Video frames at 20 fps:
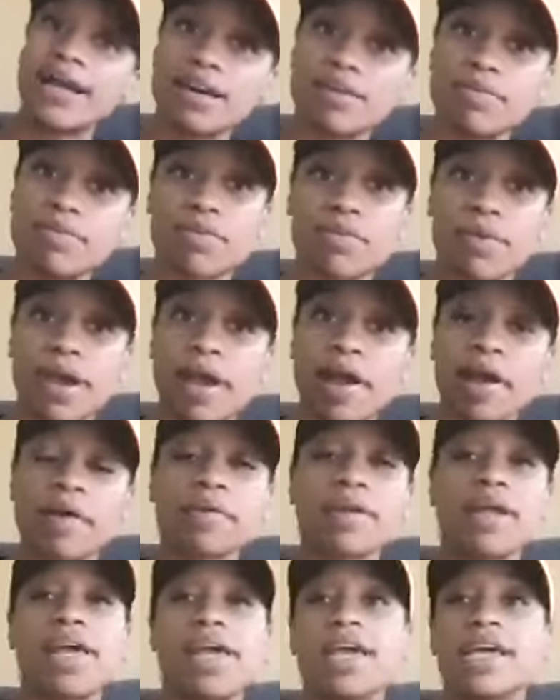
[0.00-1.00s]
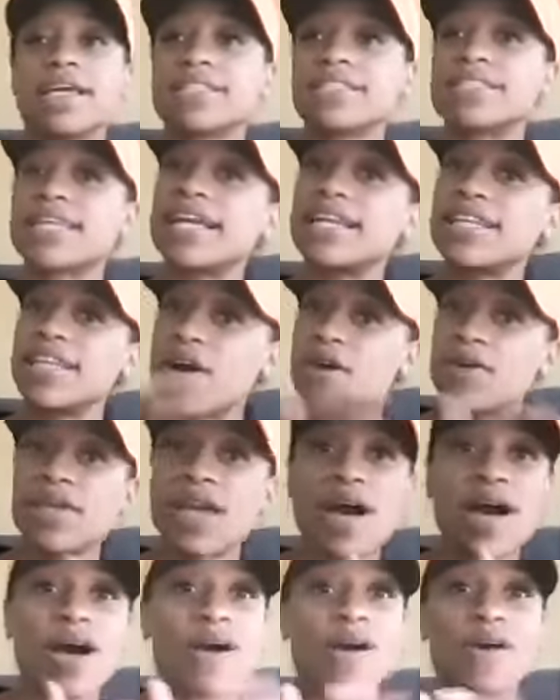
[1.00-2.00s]
come around. It's like, no,
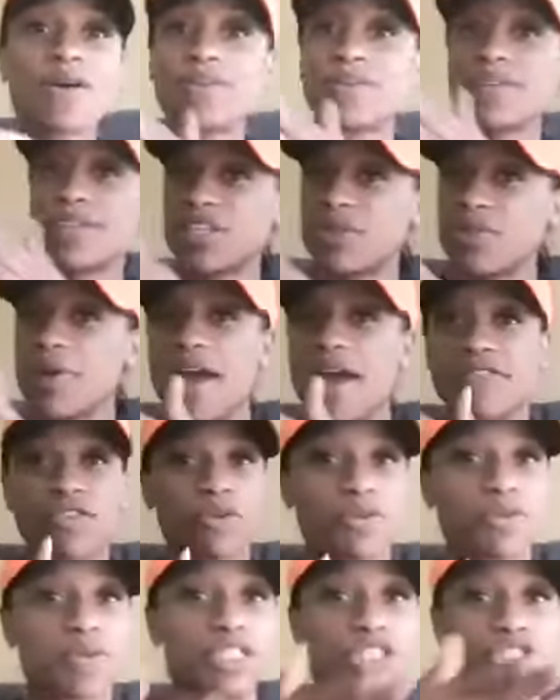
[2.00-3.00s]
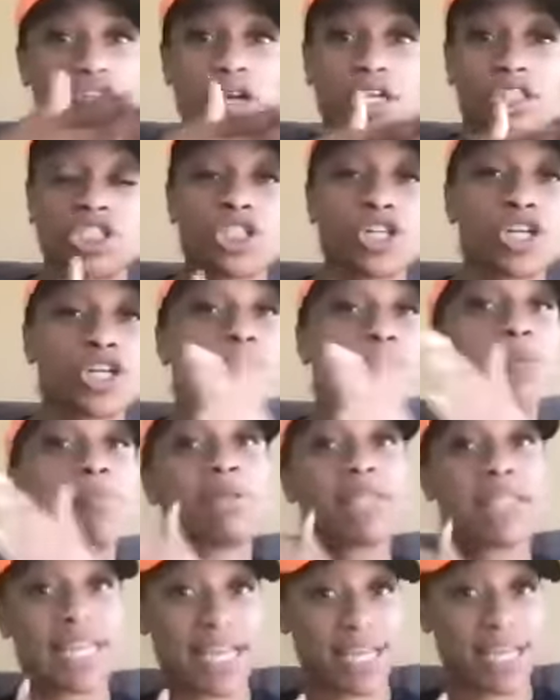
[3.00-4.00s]
y'all, you have to restructure your
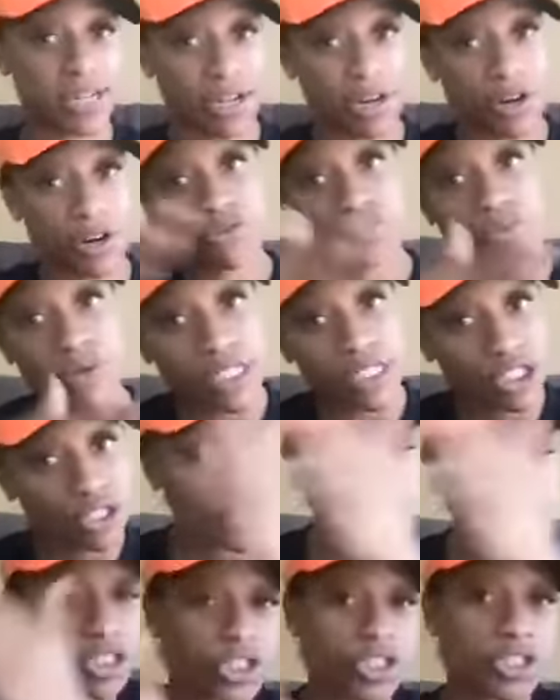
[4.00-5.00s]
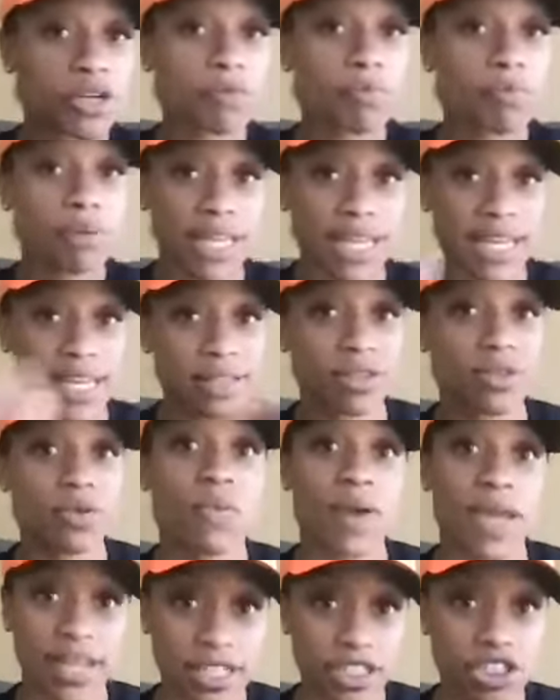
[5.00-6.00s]
plate. Restructure your plate, the
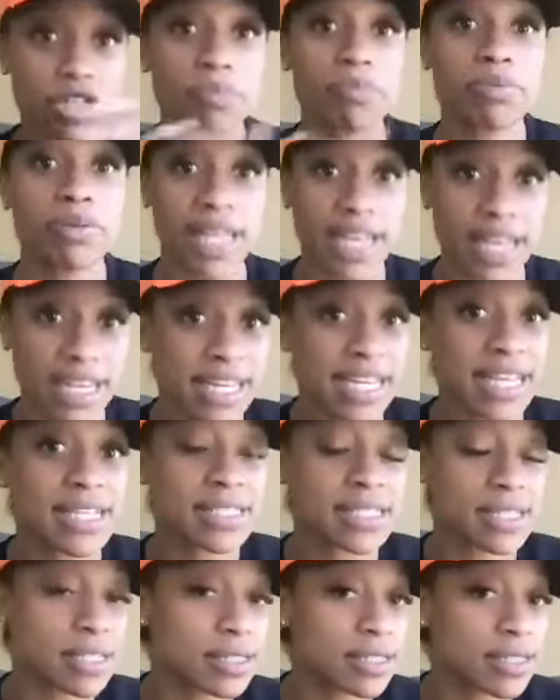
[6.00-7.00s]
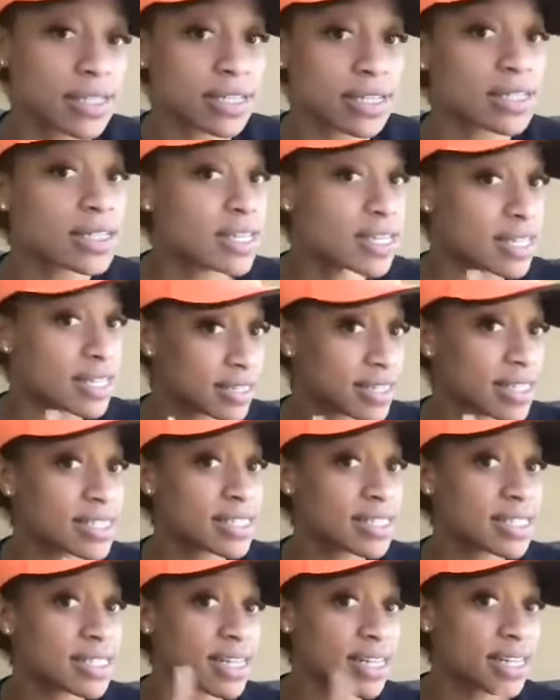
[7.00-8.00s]
way that your plate needs to look.
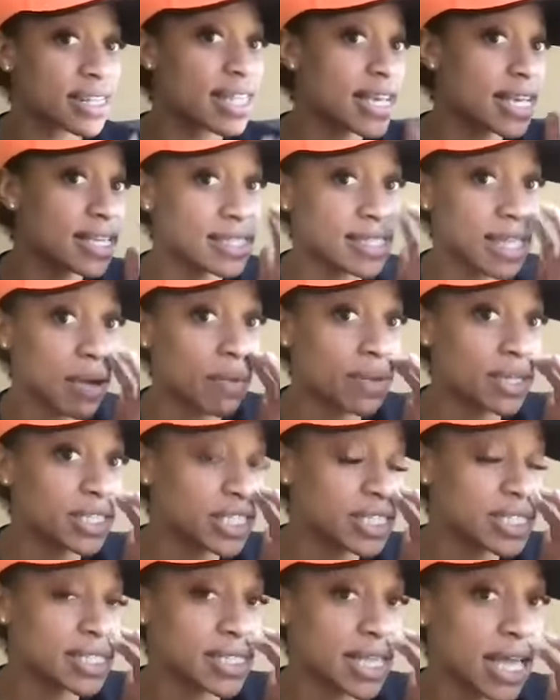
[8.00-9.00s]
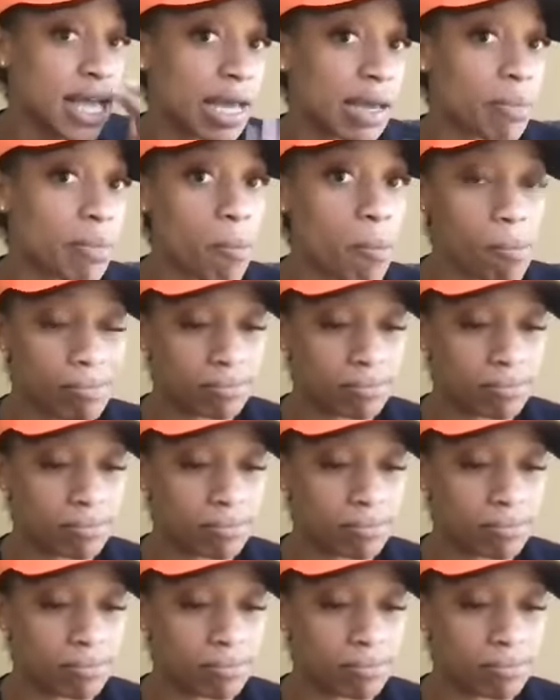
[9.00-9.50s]
Listen to the things that we just said: